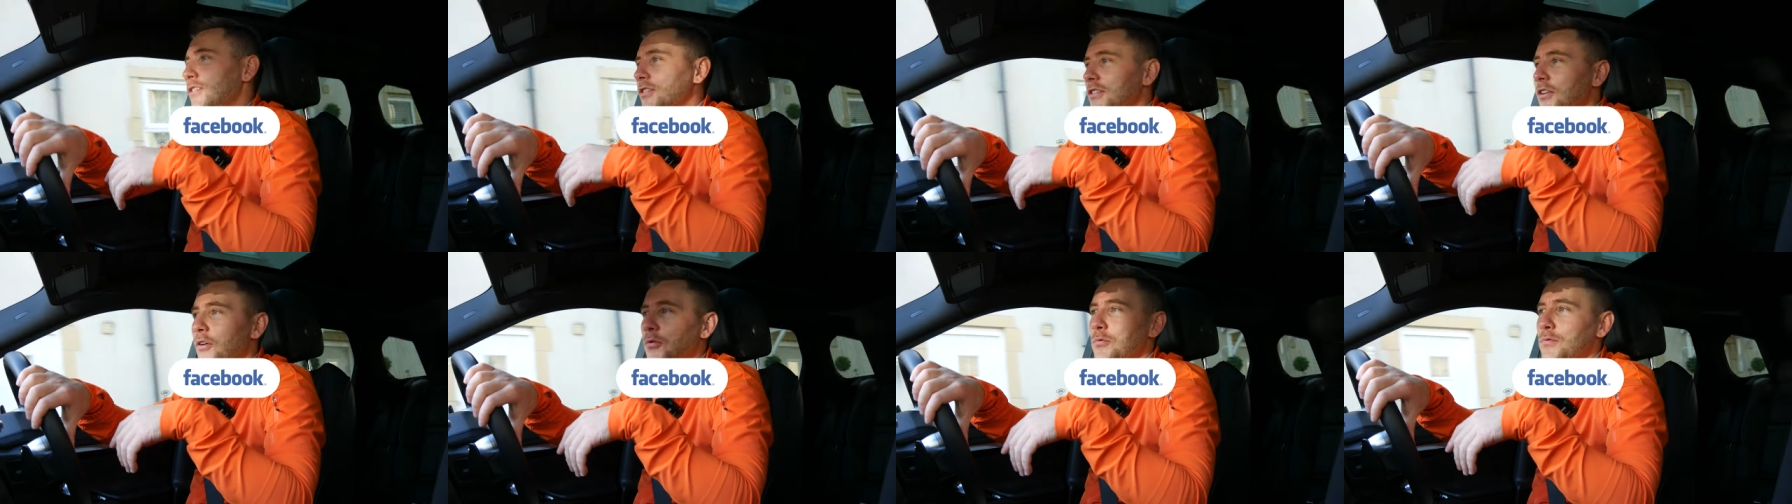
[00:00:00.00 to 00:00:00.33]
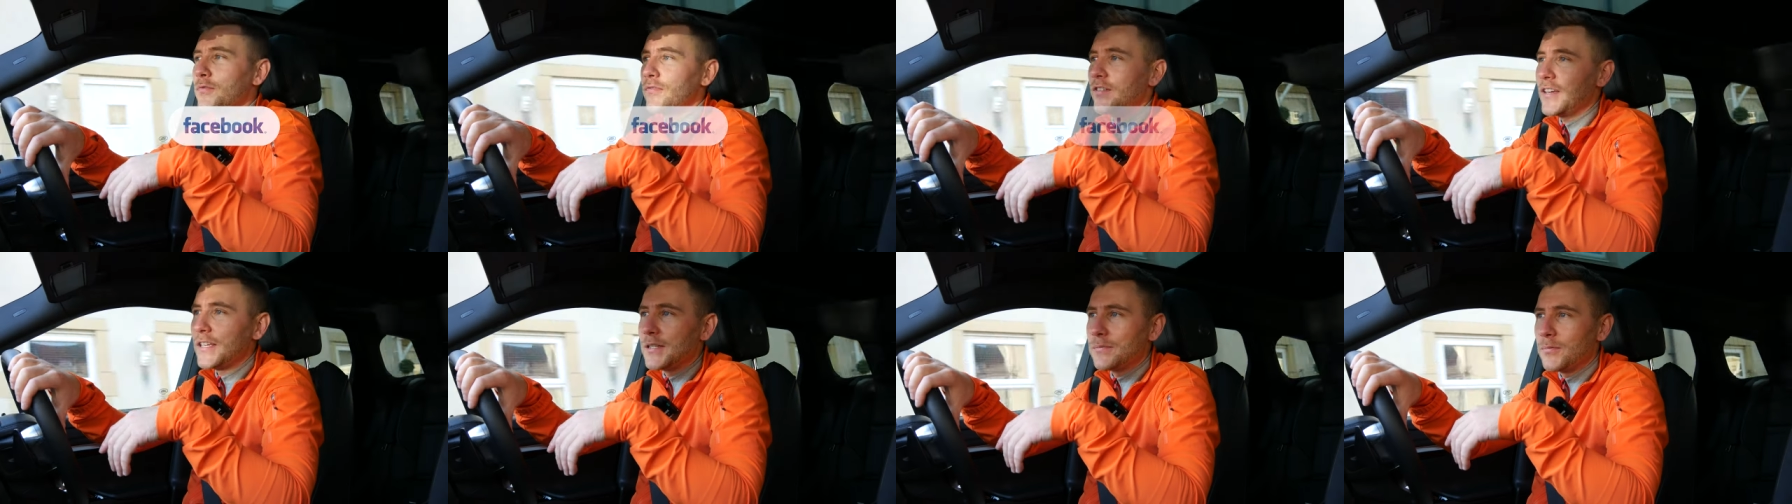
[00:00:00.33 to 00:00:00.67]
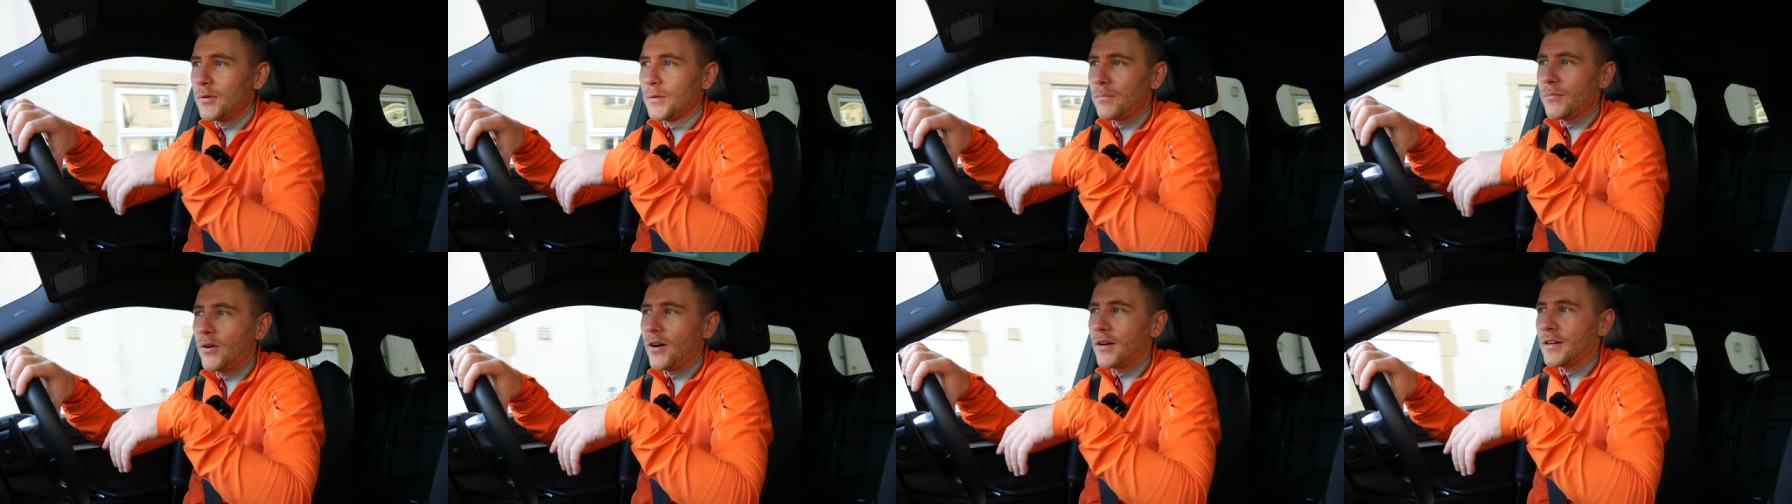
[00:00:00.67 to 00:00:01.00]
good old
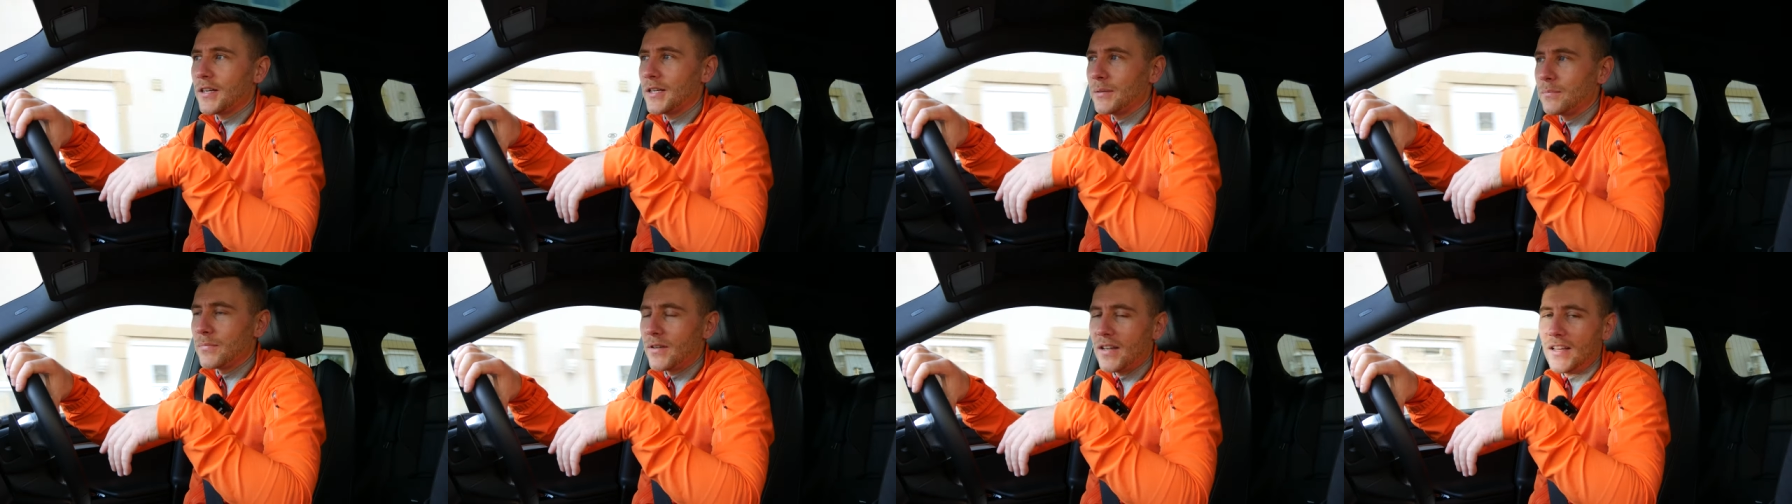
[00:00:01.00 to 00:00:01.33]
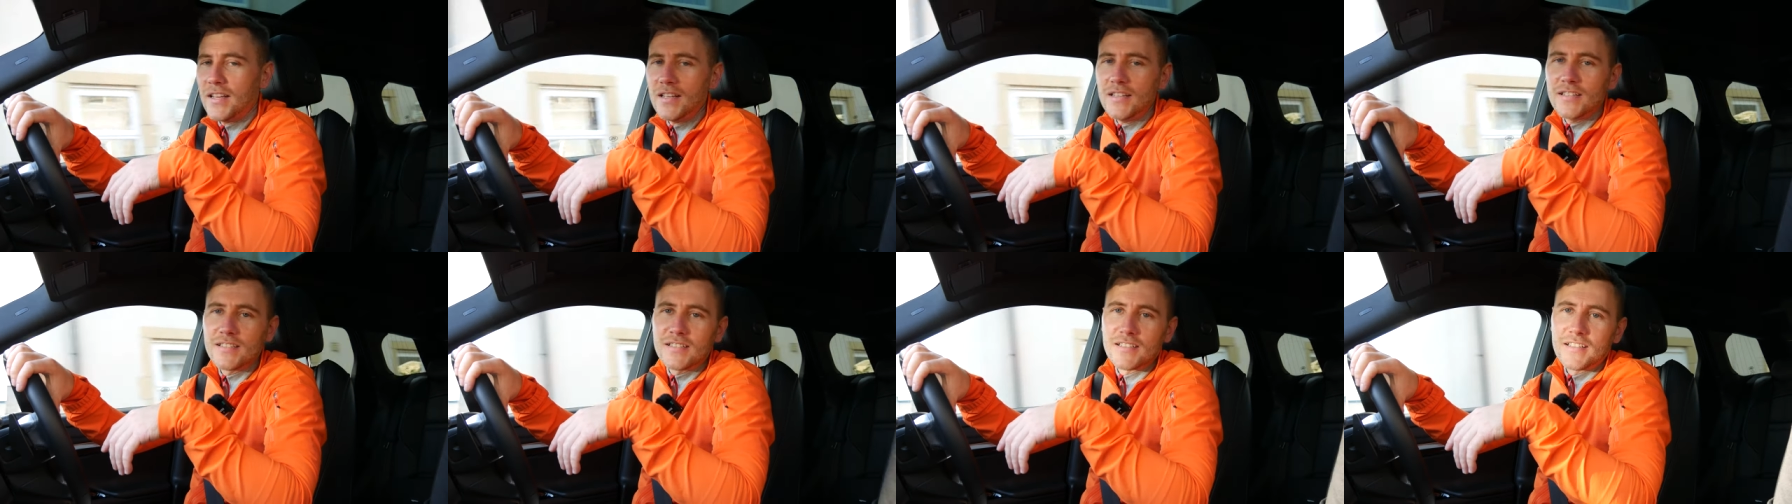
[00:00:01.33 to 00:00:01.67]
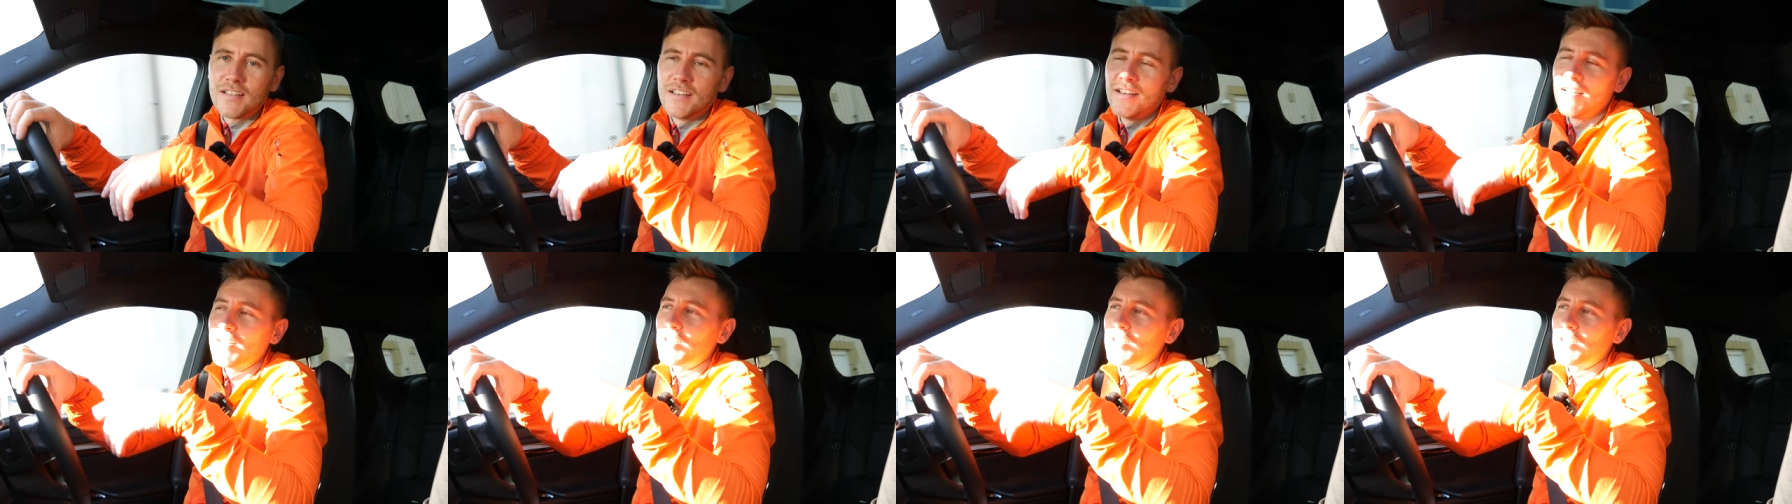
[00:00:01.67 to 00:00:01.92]
Facebook Marketplace,